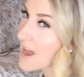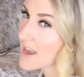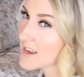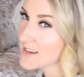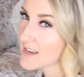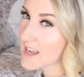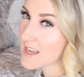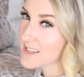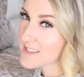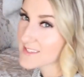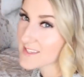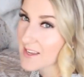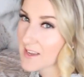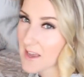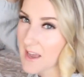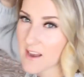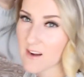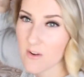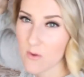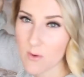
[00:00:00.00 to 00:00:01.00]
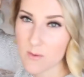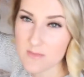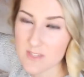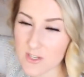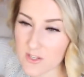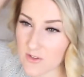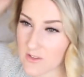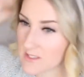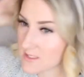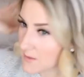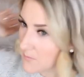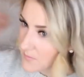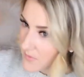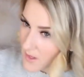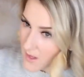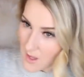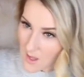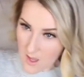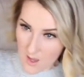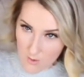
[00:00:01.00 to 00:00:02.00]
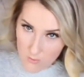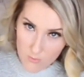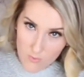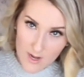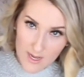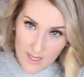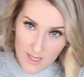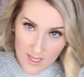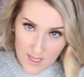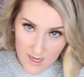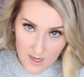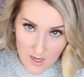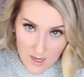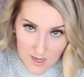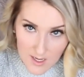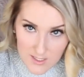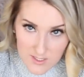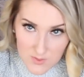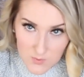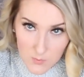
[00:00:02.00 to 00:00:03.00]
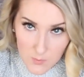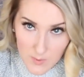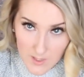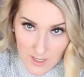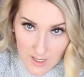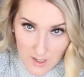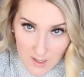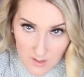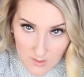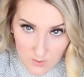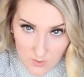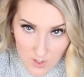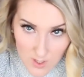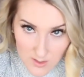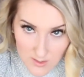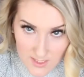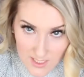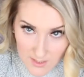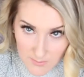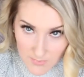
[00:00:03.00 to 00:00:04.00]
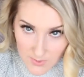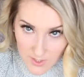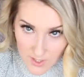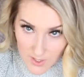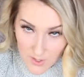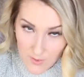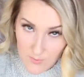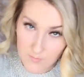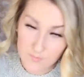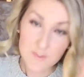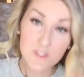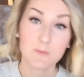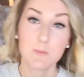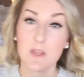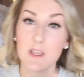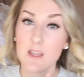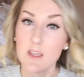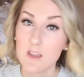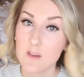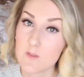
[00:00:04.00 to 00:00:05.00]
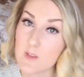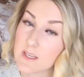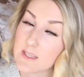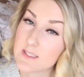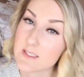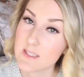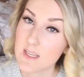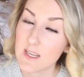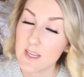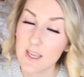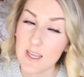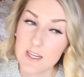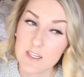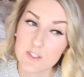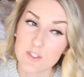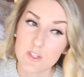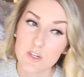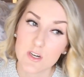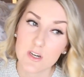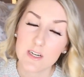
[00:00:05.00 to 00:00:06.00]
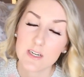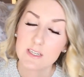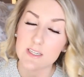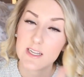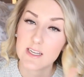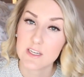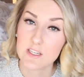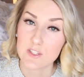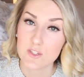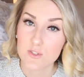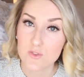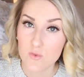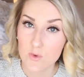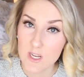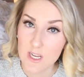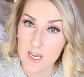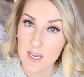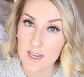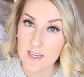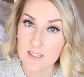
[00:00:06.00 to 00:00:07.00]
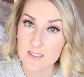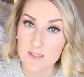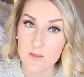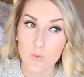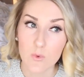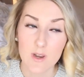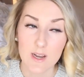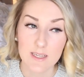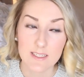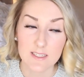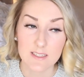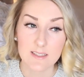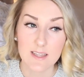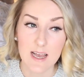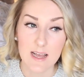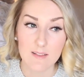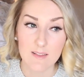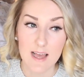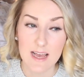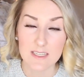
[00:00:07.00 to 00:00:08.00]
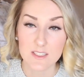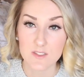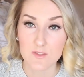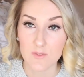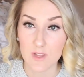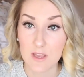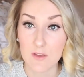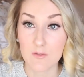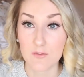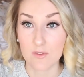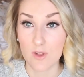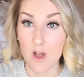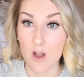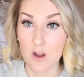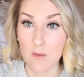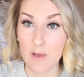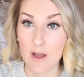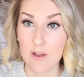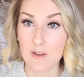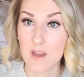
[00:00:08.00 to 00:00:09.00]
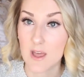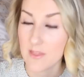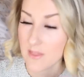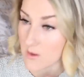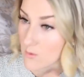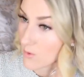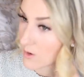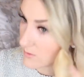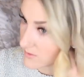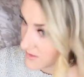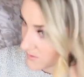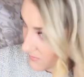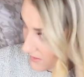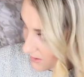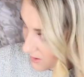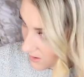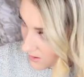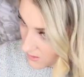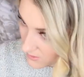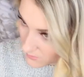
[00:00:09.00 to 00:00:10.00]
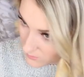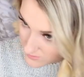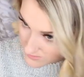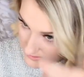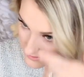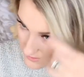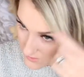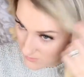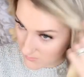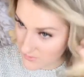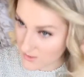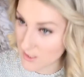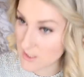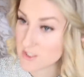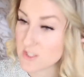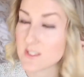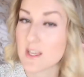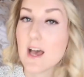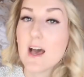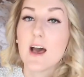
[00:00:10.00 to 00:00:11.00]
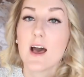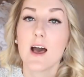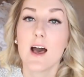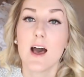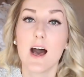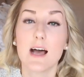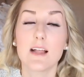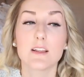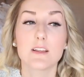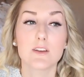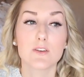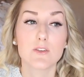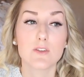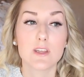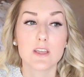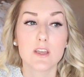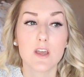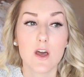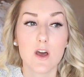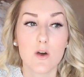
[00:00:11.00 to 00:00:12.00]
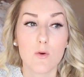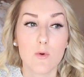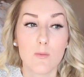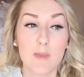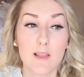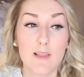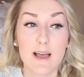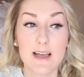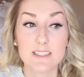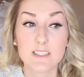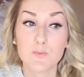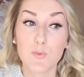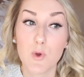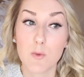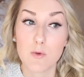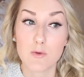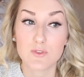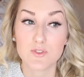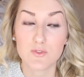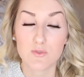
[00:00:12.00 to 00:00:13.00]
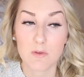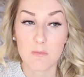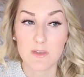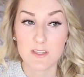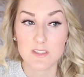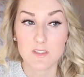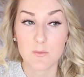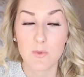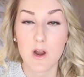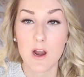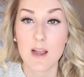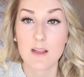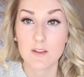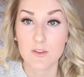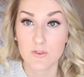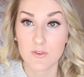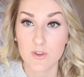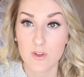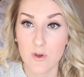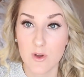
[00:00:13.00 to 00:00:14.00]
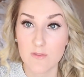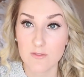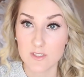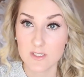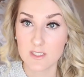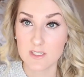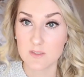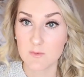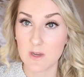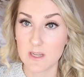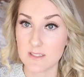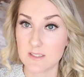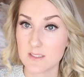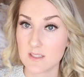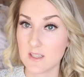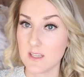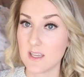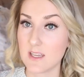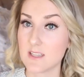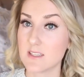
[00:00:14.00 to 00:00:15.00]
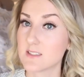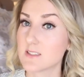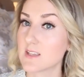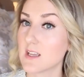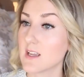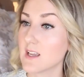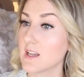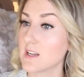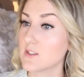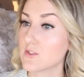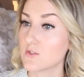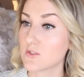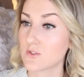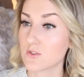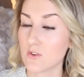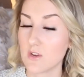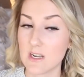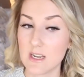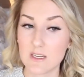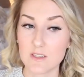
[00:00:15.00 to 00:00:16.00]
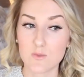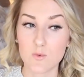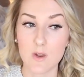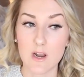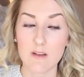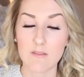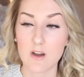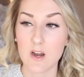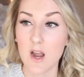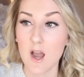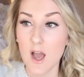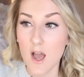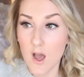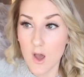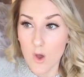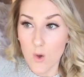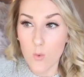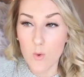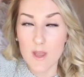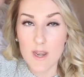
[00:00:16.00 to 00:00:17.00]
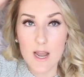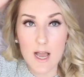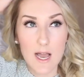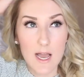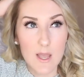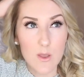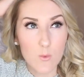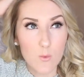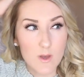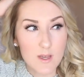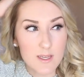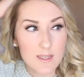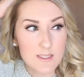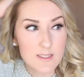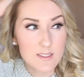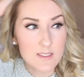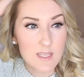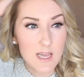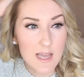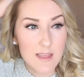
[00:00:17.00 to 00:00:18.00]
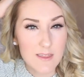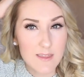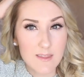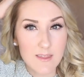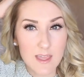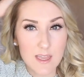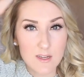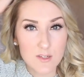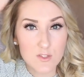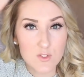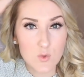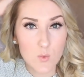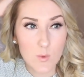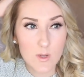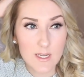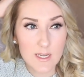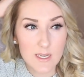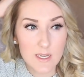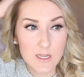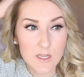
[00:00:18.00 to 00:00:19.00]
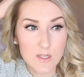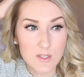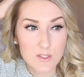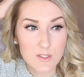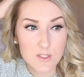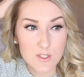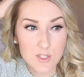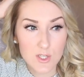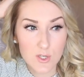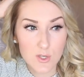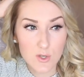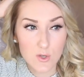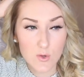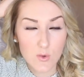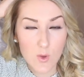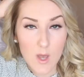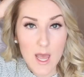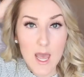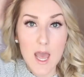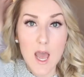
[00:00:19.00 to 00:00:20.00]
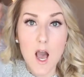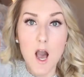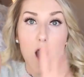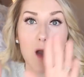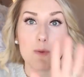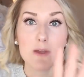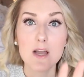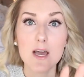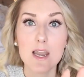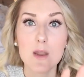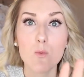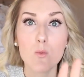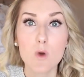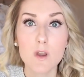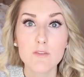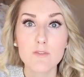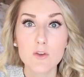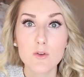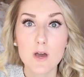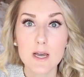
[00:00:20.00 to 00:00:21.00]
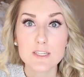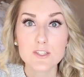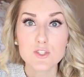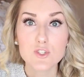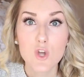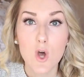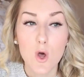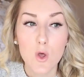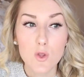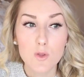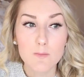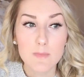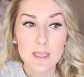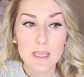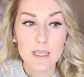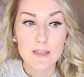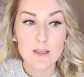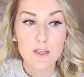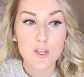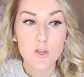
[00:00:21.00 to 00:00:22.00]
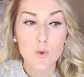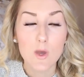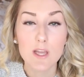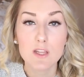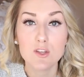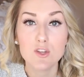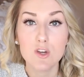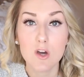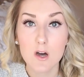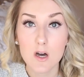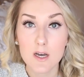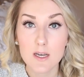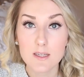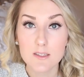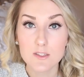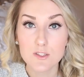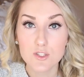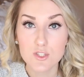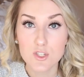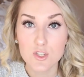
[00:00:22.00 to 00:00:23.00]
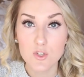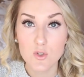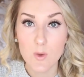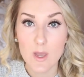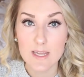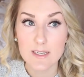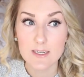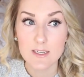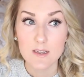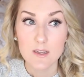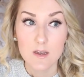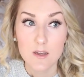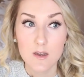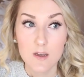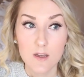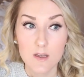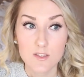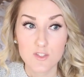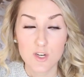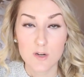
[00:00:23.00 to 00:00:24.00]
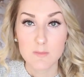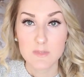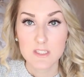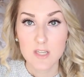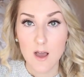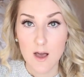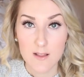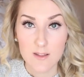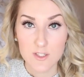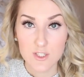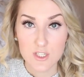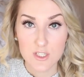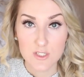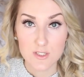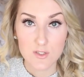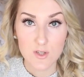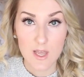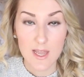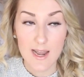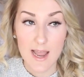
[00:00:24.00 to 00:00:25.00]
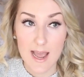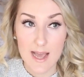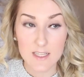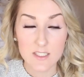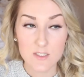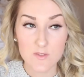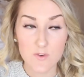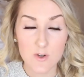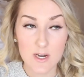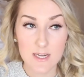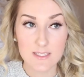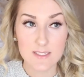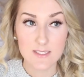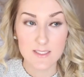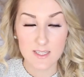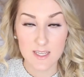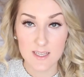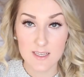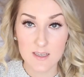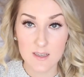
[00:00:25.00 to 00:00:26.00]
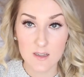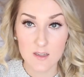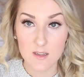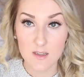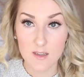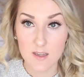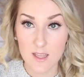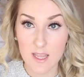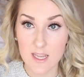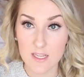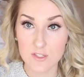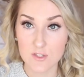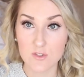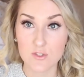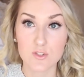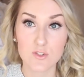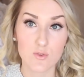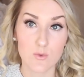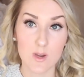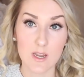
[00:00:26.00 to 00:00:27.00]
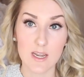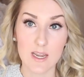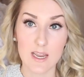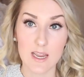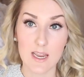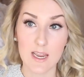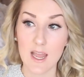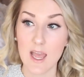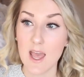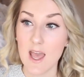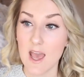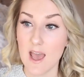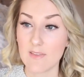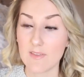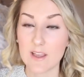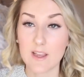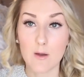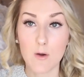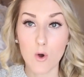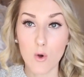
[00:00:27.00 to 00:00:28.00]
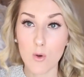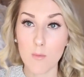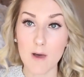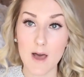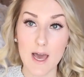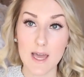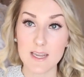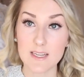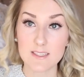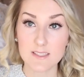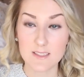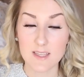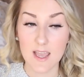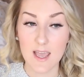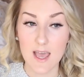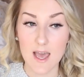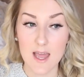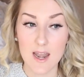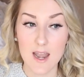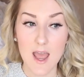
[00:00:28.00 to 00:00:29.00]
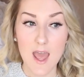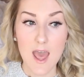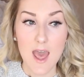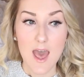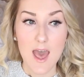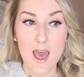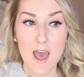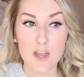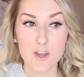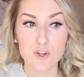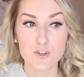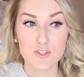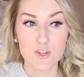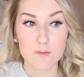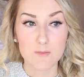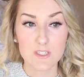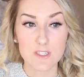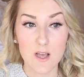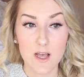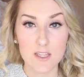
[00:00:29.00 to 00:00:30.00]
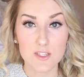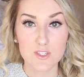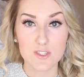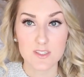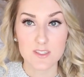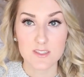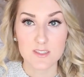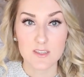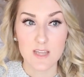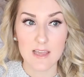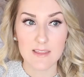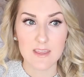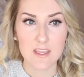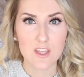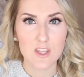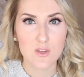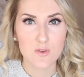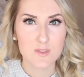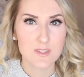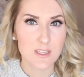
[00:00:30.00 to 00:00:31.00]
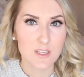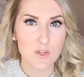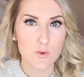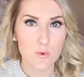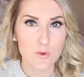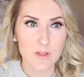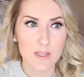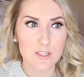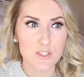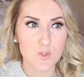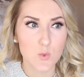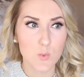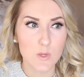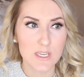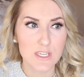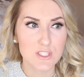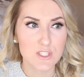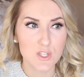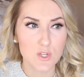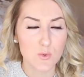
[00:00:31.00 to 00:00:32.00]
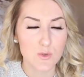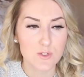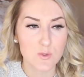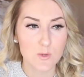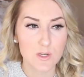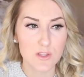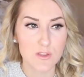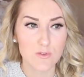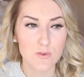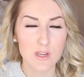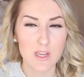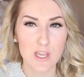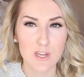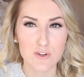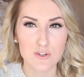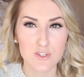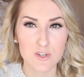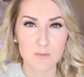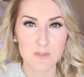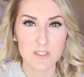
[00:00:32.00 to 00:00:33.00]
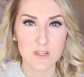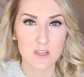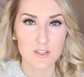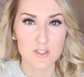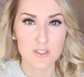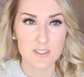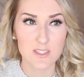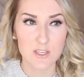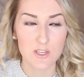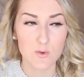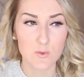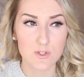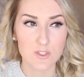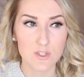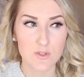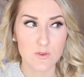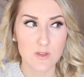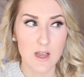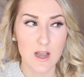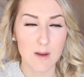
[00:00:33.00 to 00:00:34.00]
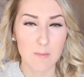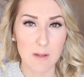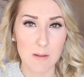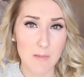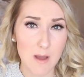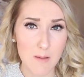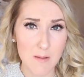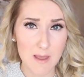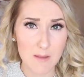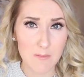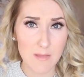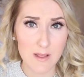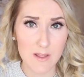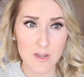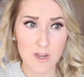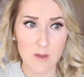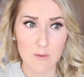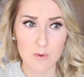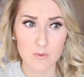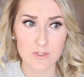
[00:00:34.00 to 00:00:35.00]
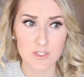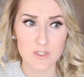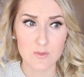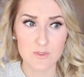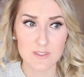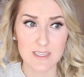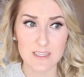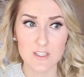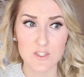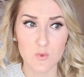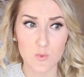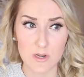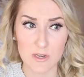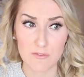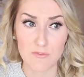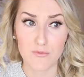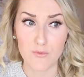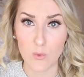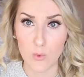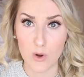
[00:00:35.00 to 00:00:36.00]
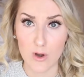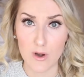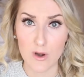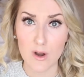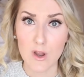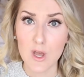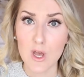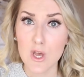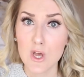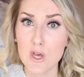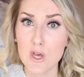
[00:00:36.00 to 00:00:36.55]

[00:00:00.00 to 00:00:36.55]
I don't know why I'm telling you this. Right here is where a long time ago, speaking of like skin cancer and getting screenings, when I did that last like vlog about nothing where I was in my car going to the dermatologist, I literally go, well my last appointment was 3 months apart, I literally go every 6 months, get skin cancer screenings, whatever. When I was, I think 22, oh my god, and one of you guys told me that you had gone to a dermatologist and asked for a skin cancer screening and like a whole body scan, and your dermatologist, I think you said you were like 22 or 23 and your dermatologist said you were too young. My mom had melanoma when she was like 24.